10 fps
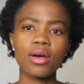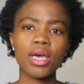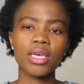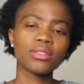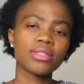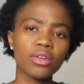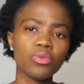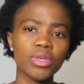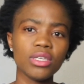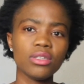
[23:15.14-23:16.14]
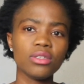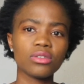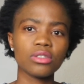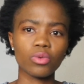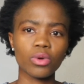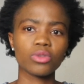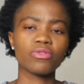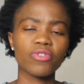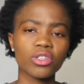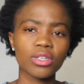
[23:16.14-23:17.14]
as dead weeds in order to
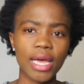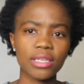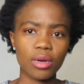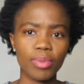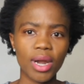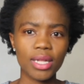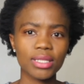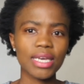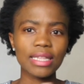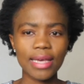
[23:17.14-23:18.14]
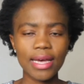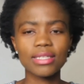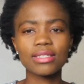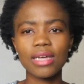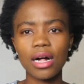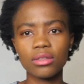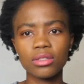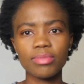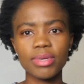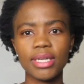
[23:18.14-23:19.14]
fertilize our plants and that's
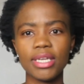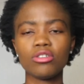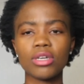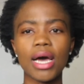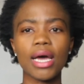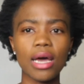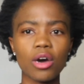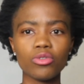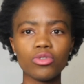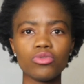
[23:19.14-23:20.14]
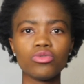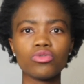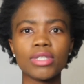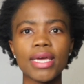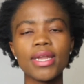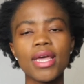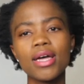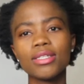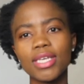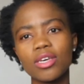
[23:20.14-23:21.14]
ultimately going to allow you to then
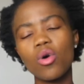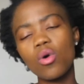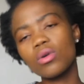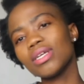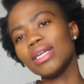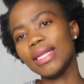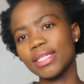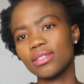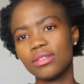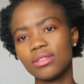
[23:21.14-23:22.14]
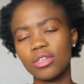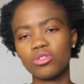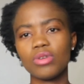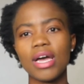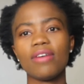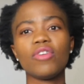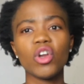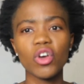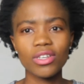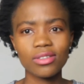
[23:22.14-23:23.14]
take all the lessons that you have
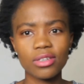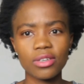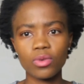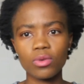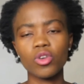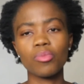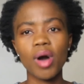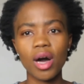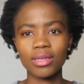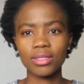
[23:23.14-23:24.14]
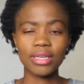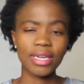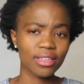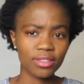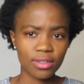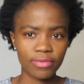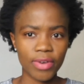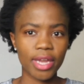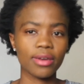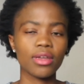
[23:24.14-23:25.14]
learned in all your past negative
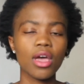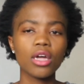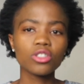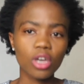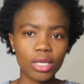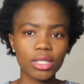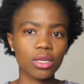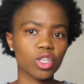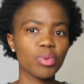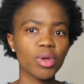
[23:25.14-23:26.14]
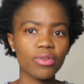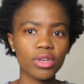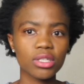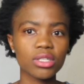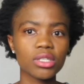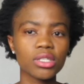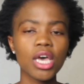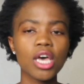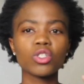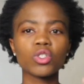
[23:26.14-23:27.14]
and toxic experiences
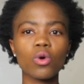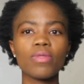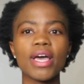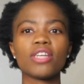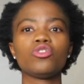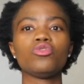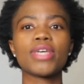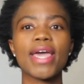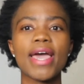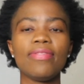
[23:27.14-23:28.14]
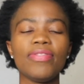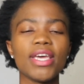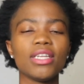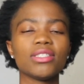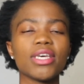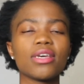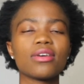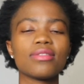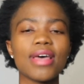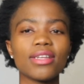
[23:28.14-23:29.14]
so that you can then take
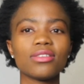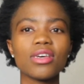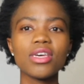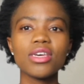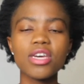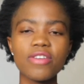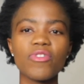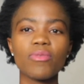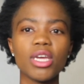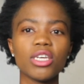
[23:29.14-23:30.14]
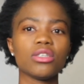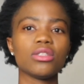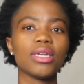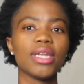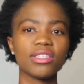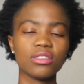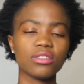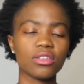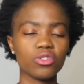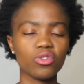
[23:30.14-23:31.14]
that information and the lessons
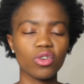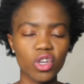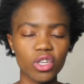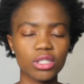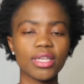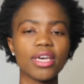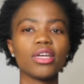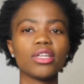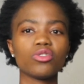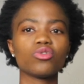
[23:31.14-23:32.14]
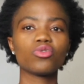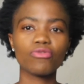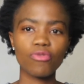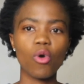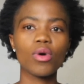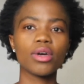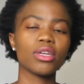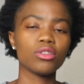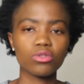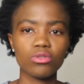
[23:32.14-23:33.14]
that you learned there forward
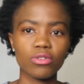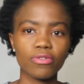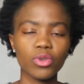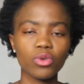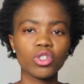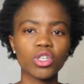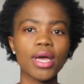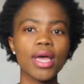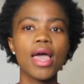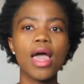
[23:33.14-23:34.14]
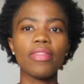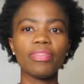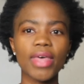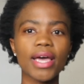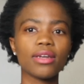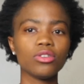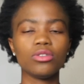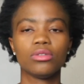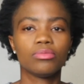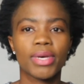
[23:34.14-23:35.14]
into your future and then
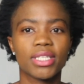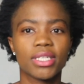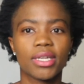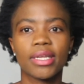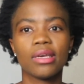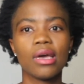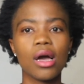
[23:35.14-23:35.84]
basically